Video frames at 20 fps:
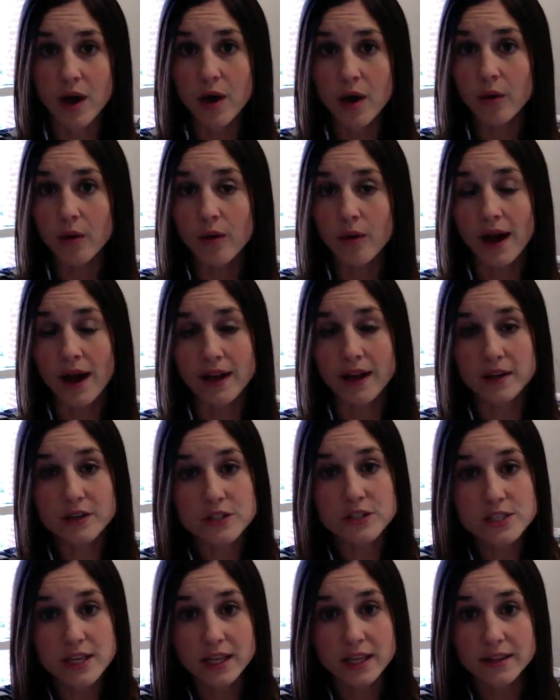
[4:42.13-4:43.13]
I
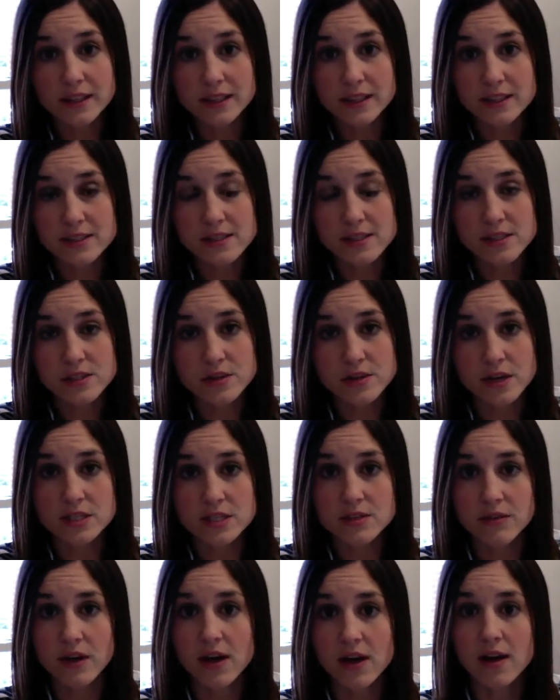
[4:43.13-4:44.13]
understand that this is
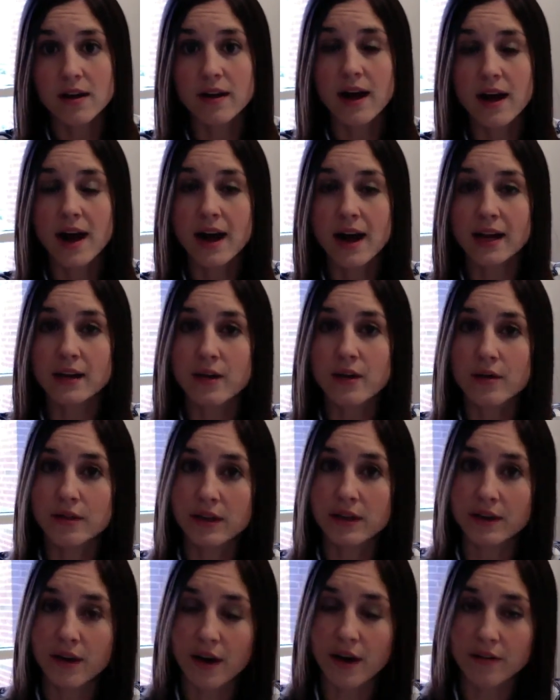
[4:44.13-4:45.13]
stressful, I know
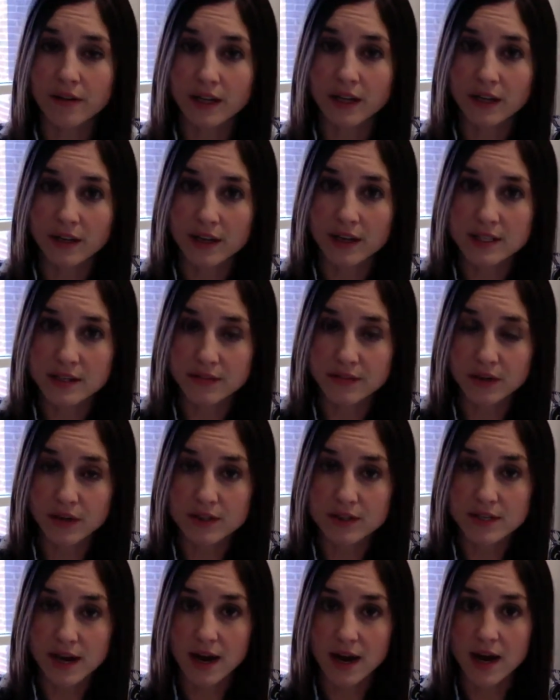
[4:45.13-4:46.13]
that you're having a
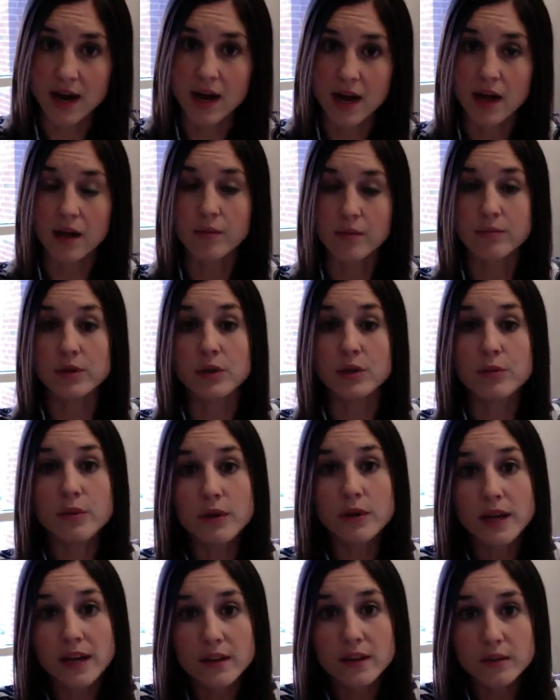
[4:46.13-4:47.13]
difficult time, you will
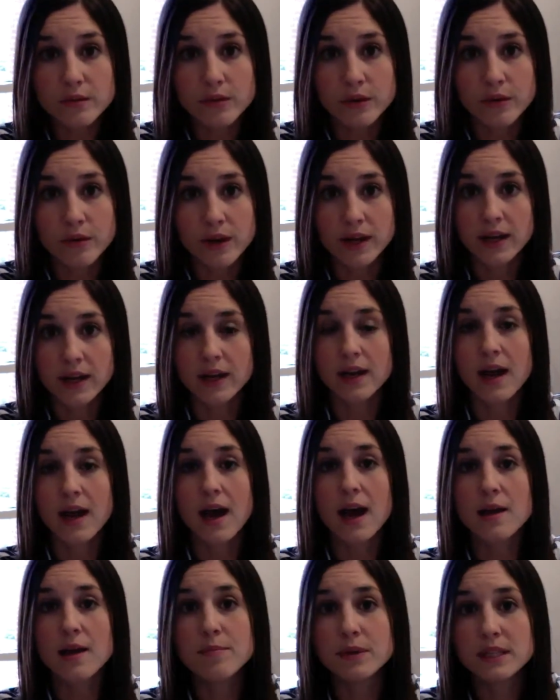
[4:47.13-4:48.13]
get through it,
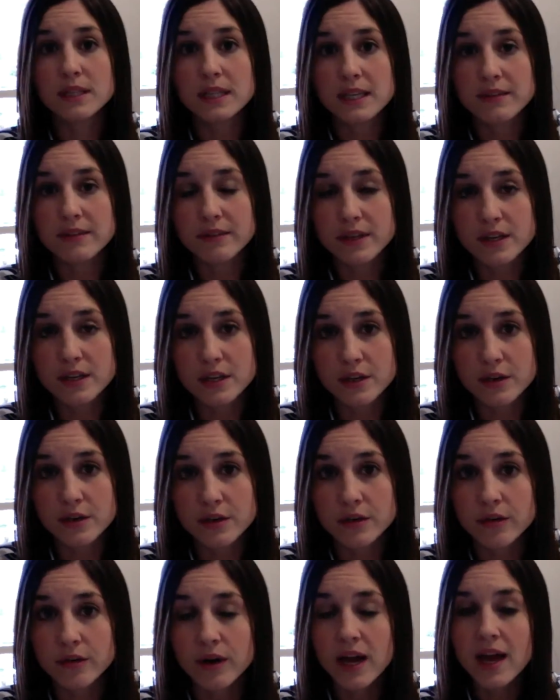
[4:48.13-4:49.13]
I believe in
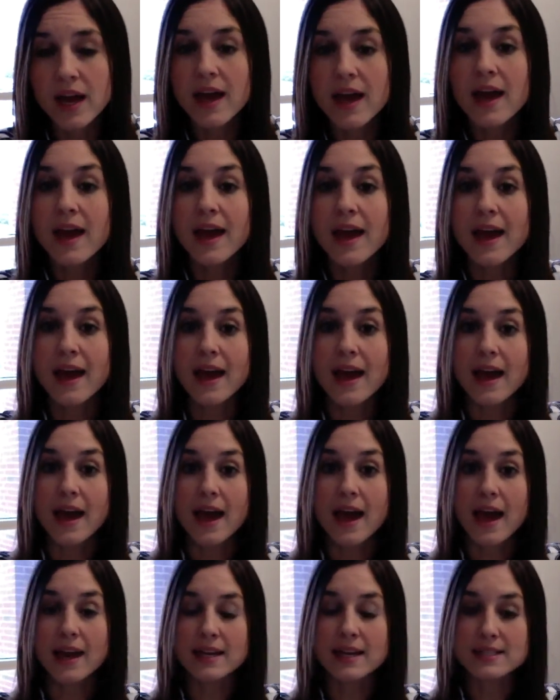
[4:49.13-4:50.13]
you.
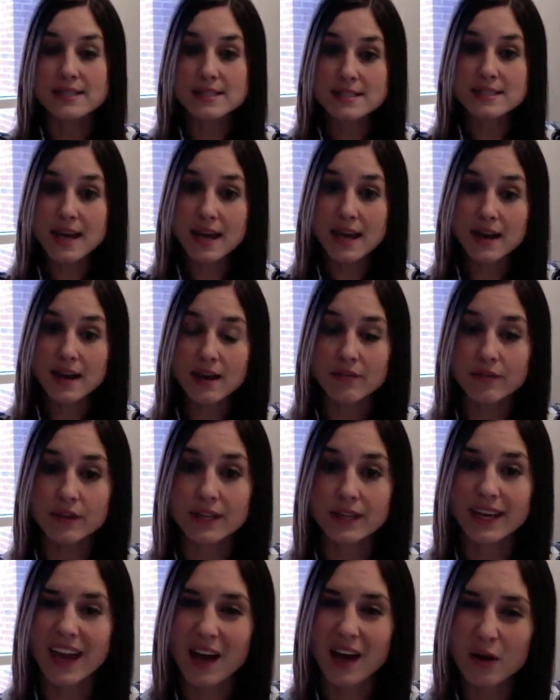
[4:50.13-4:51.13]
And instead of
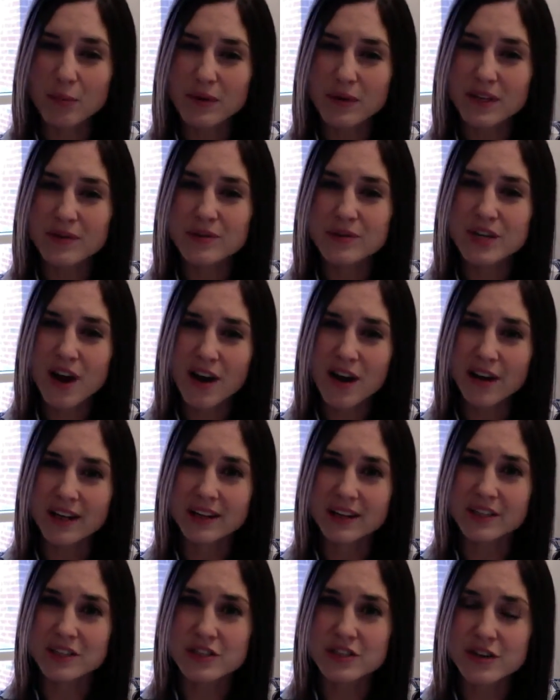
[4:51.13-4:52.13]
really helping you target
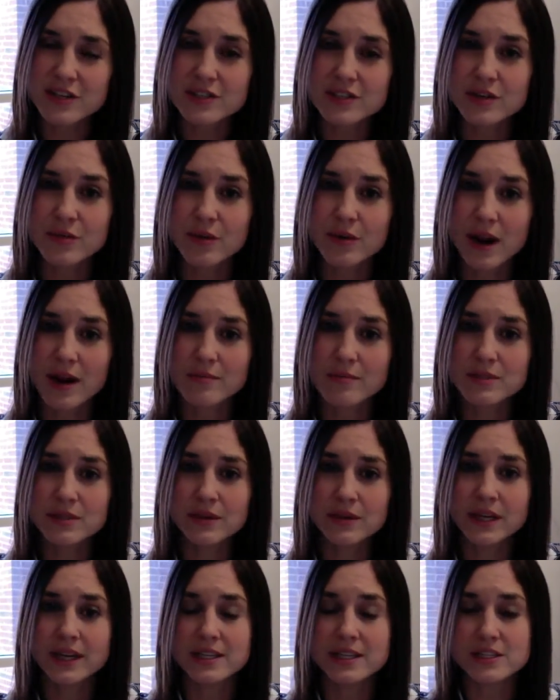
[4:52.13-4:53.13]
the stressor, what I'm
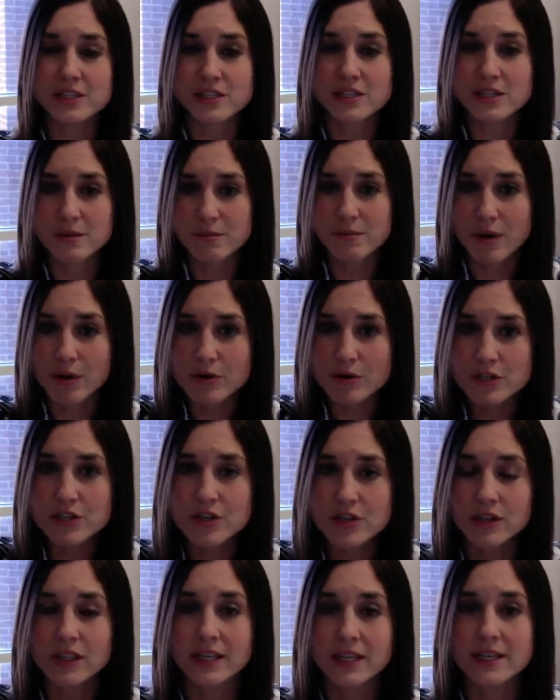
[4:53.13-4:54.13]
doing is just
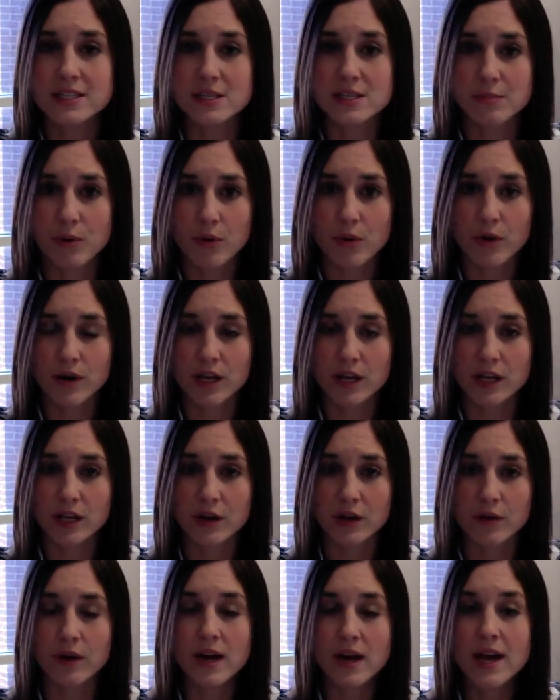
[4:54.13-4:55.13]
emotionally supporting
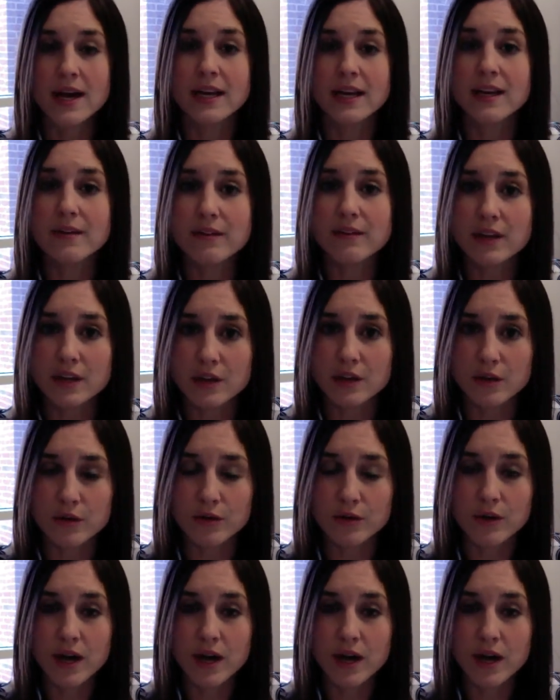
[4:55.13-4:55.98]
you, giving you